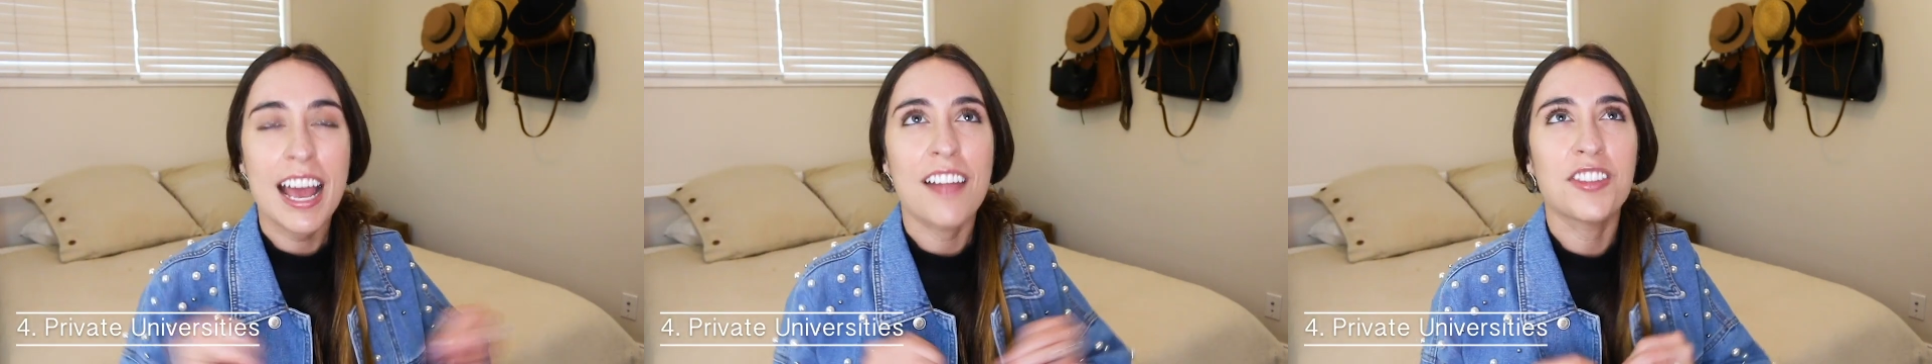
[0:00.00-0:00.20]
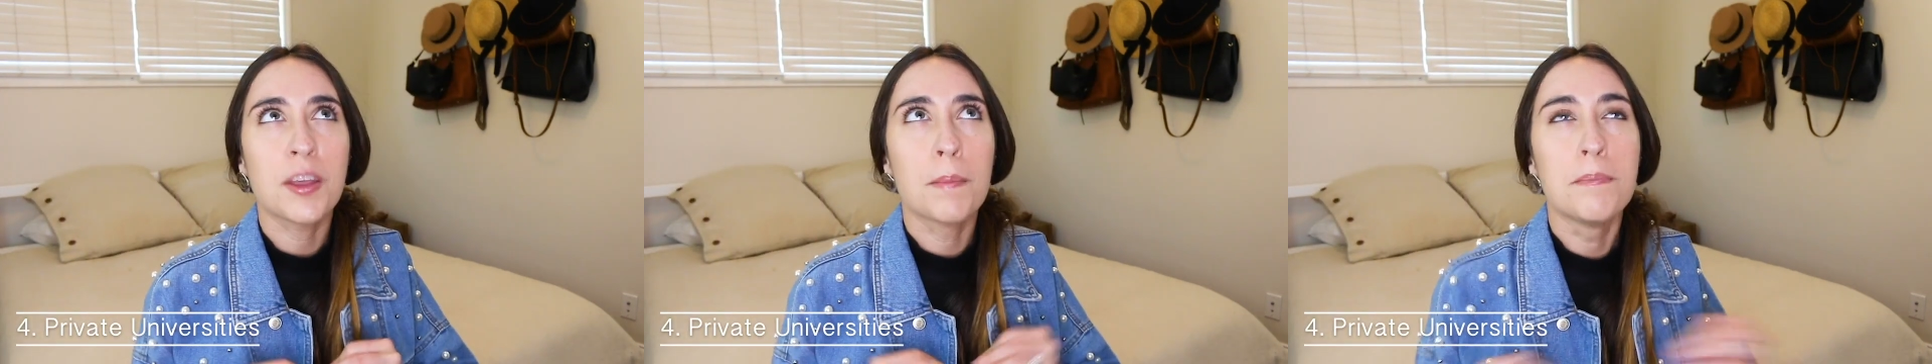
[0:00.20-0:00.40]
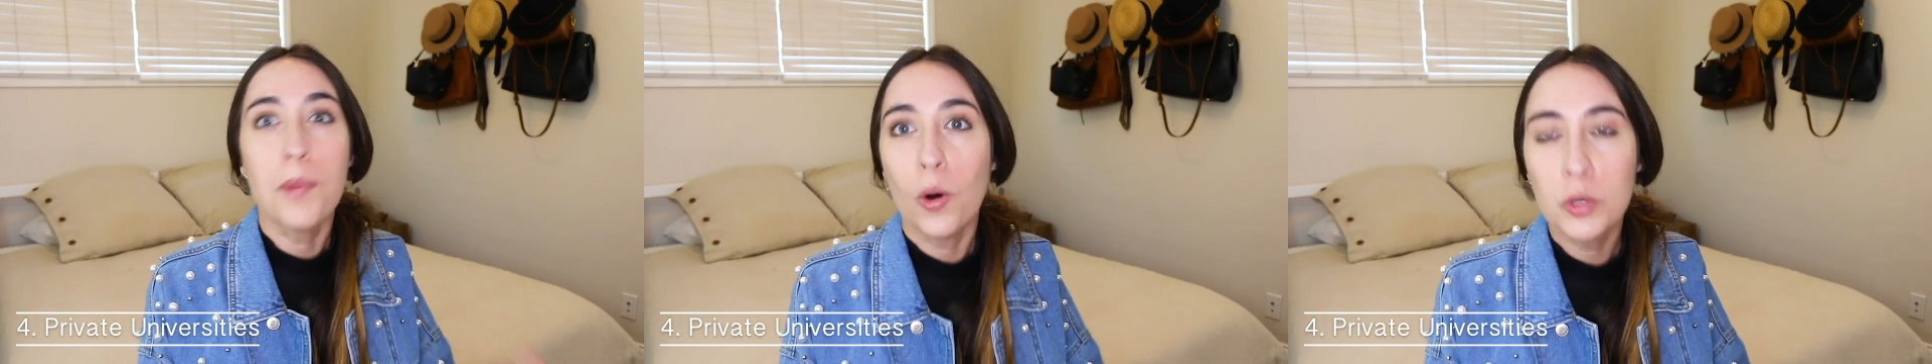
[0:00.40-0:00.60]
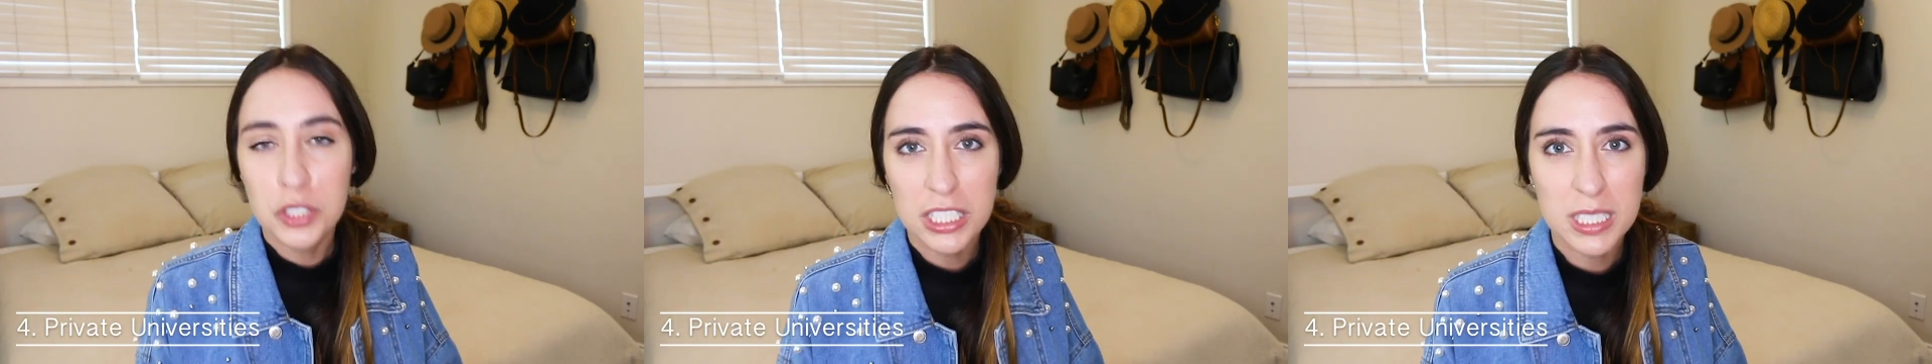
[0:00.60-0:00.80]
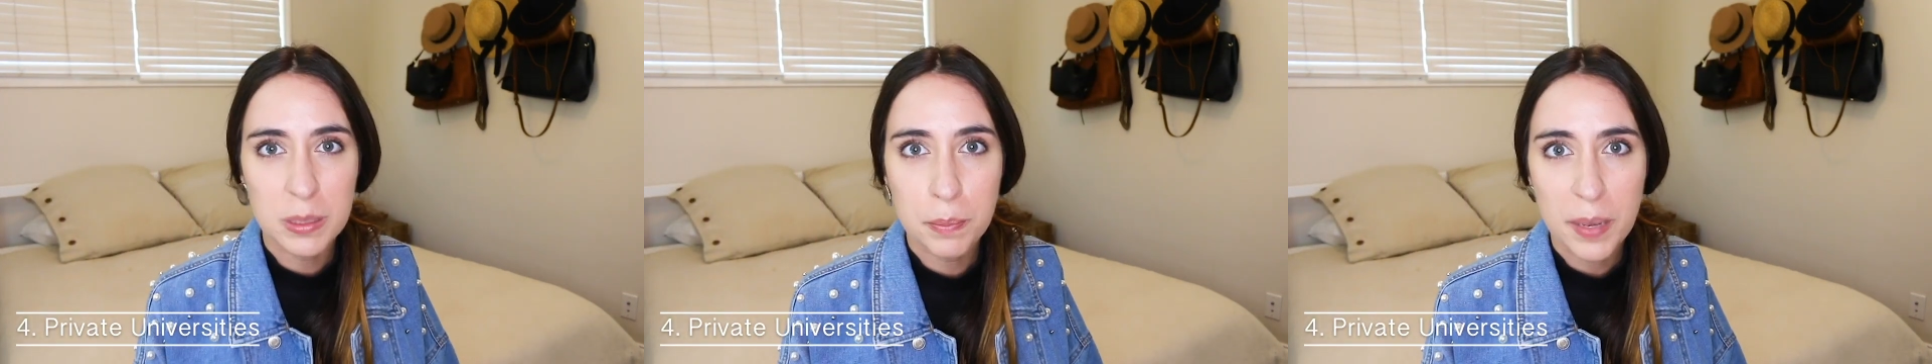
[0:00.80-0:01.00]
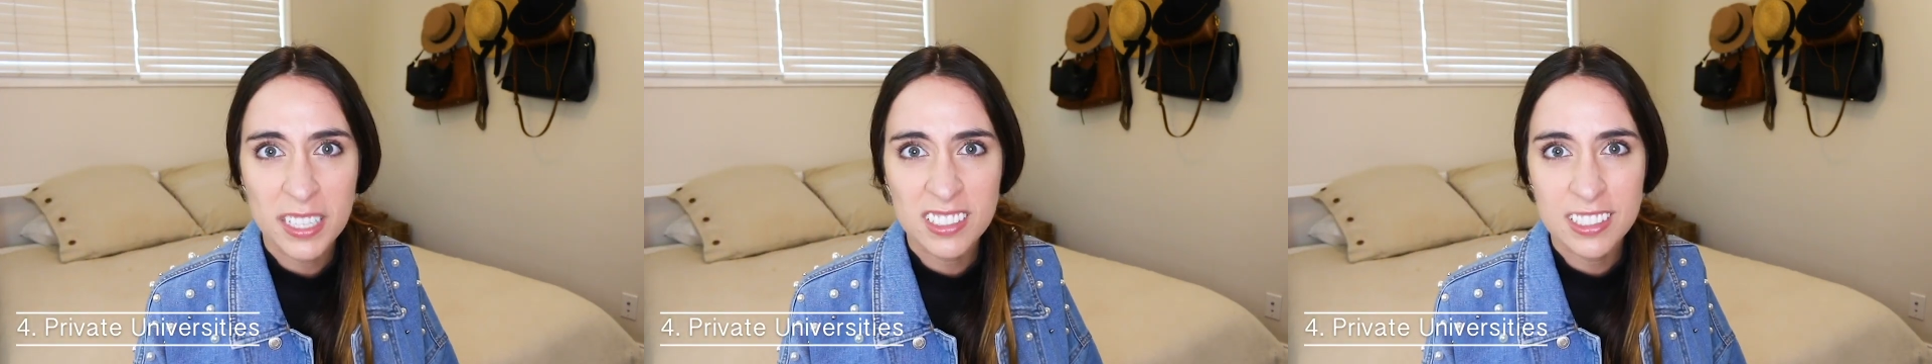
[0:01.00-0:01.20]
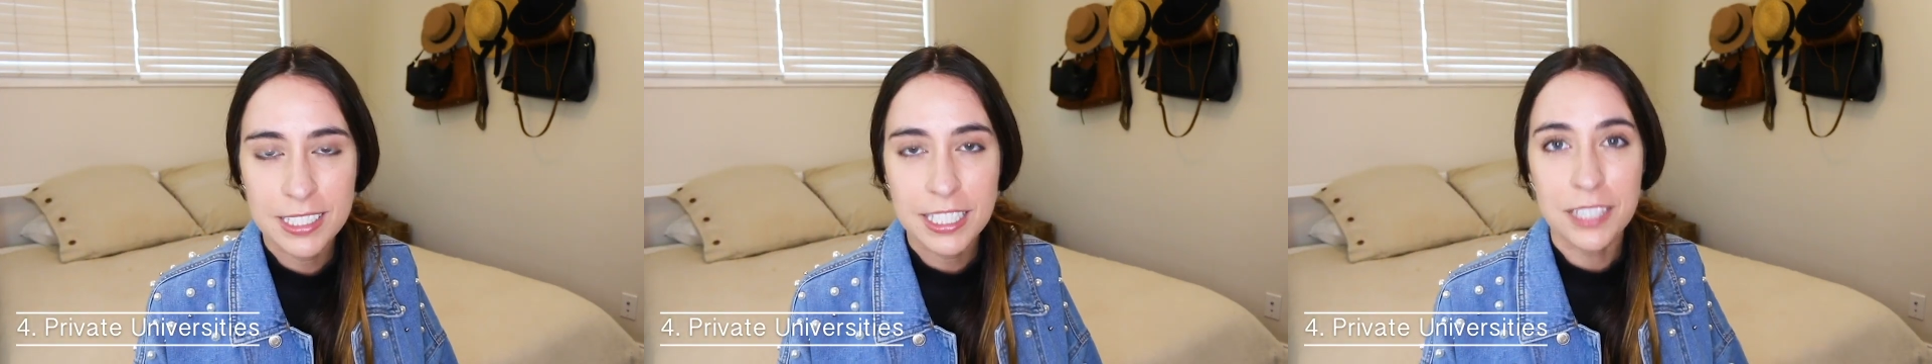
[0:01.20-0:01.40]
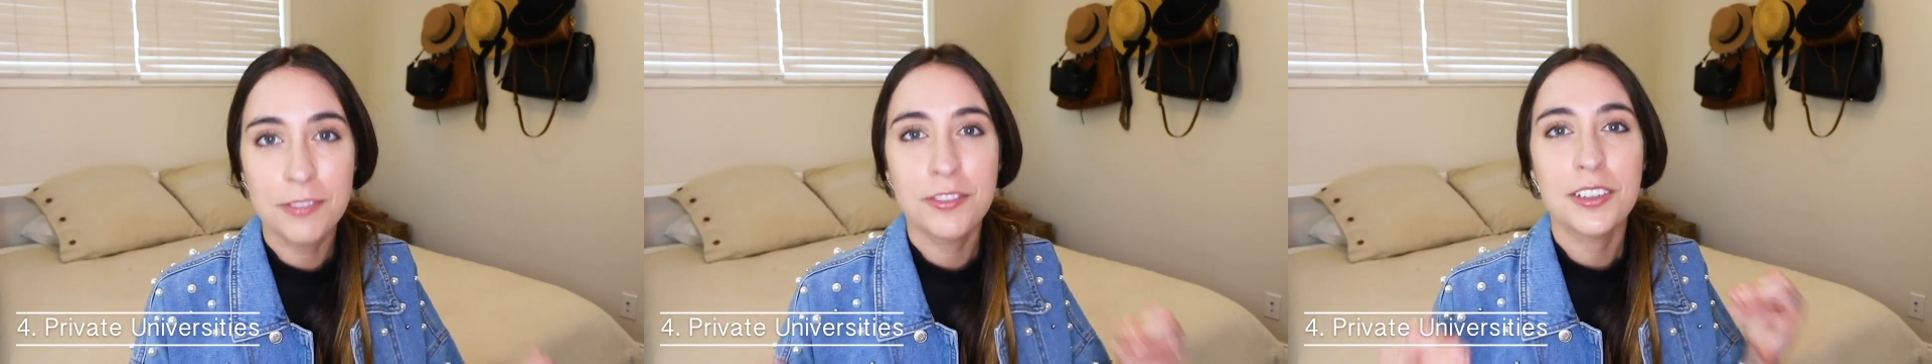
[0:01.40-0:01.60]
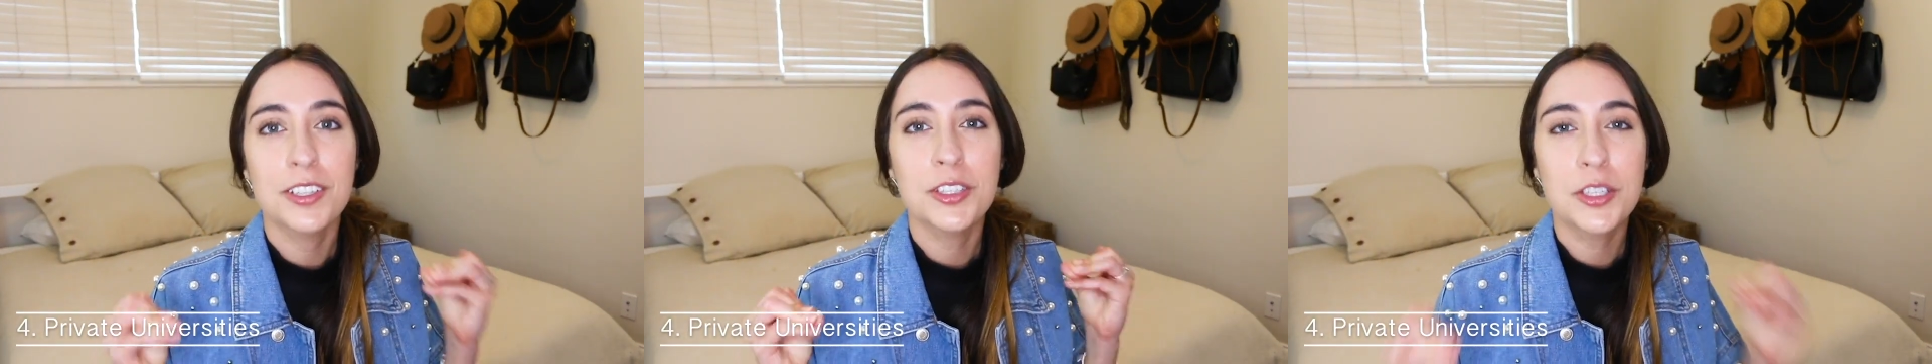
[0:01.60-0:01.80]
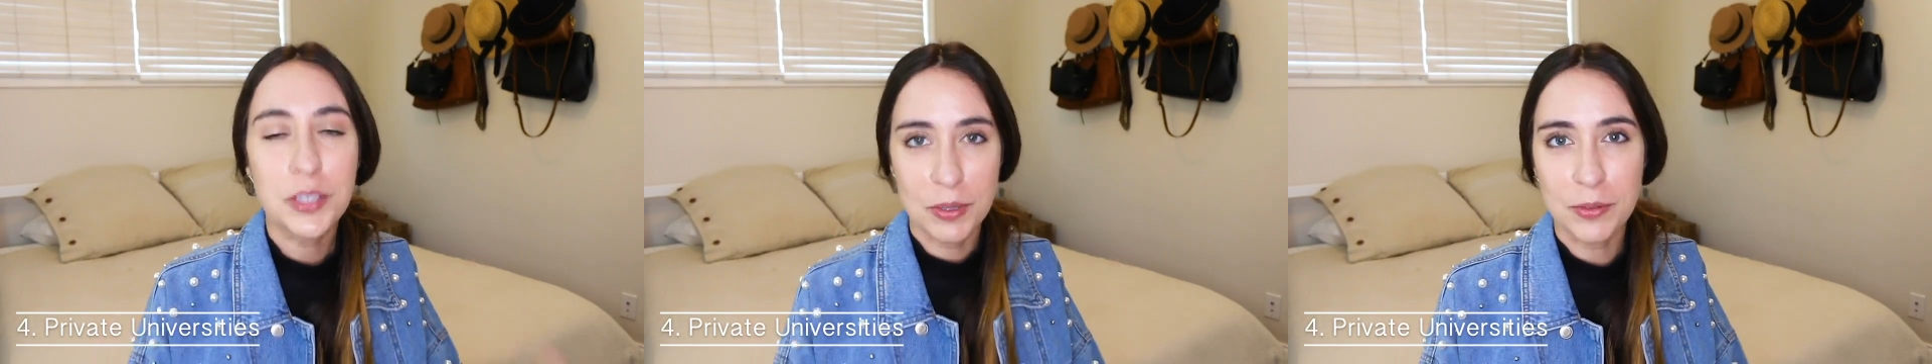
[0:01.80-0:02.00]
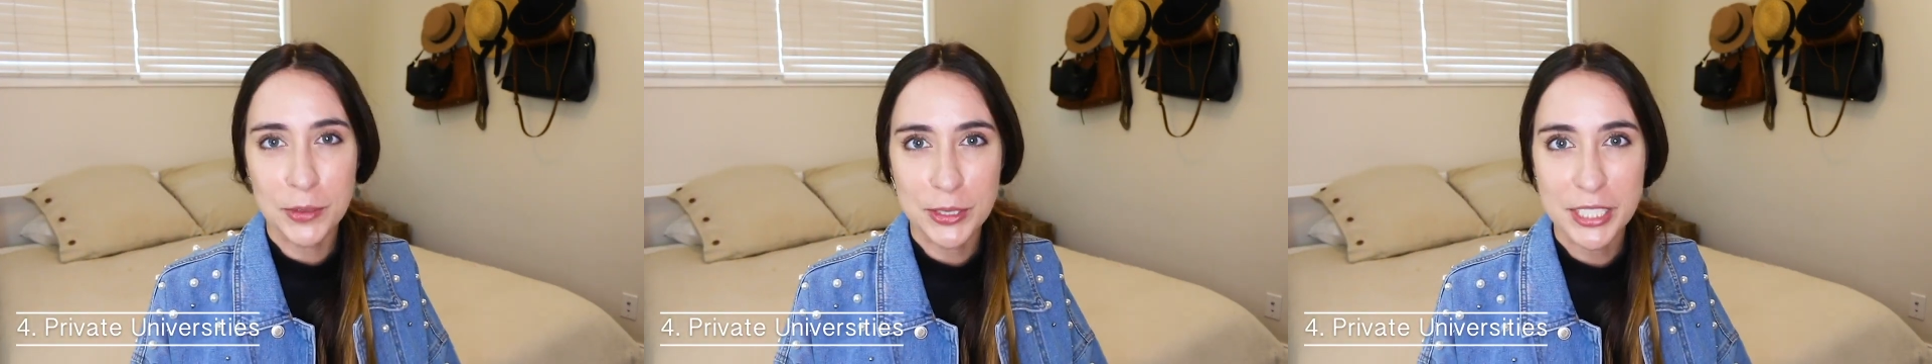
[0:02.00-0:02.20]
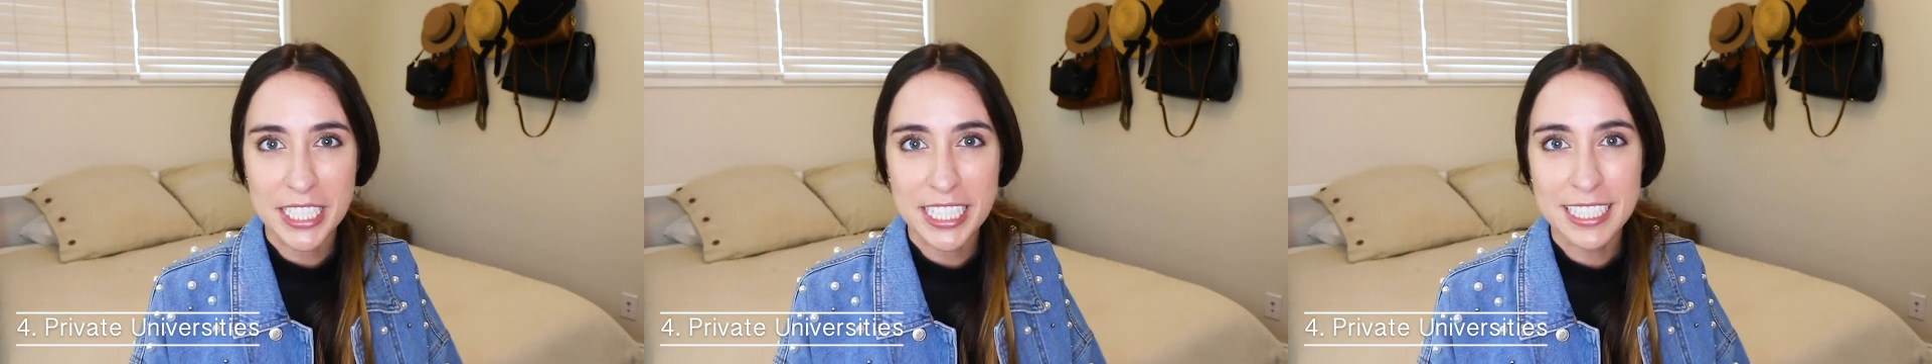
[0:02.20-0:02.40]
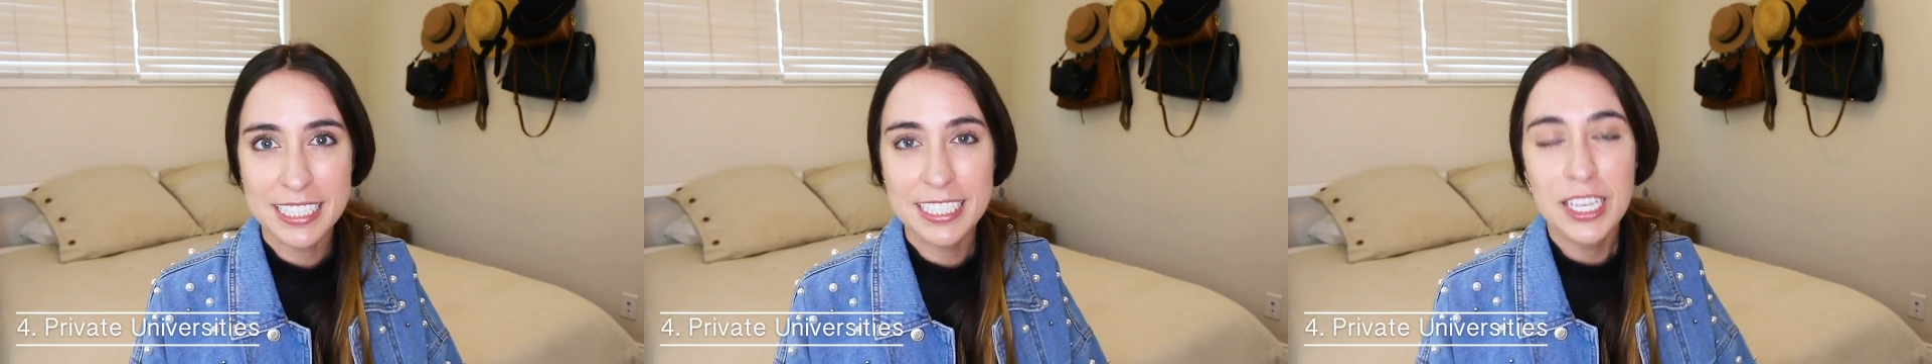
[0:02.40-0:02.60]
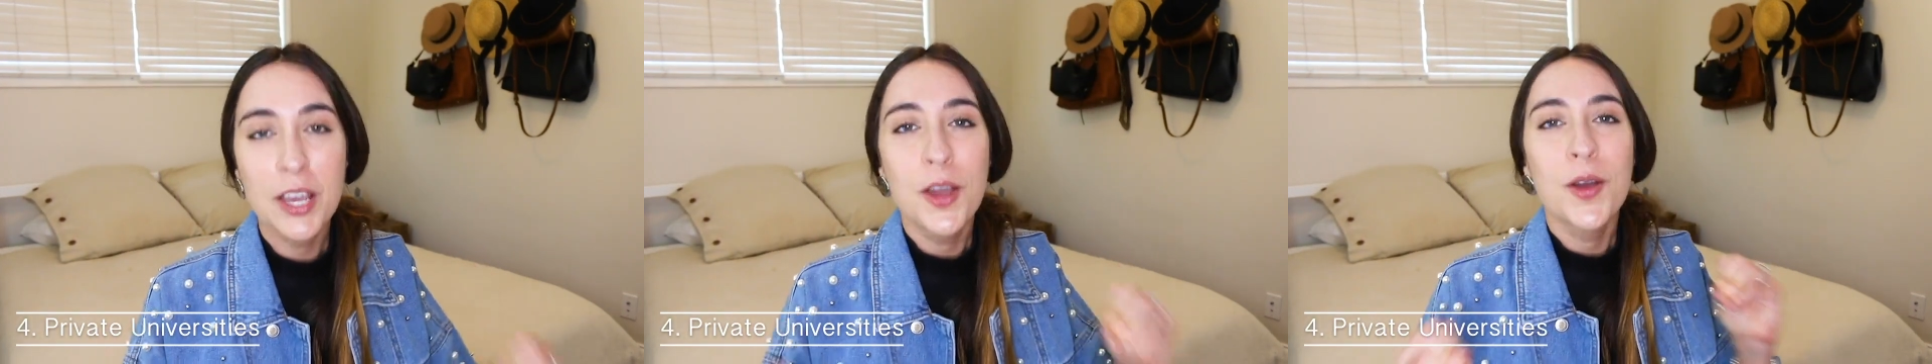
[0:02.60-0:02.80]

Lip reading: and the most expensive universities,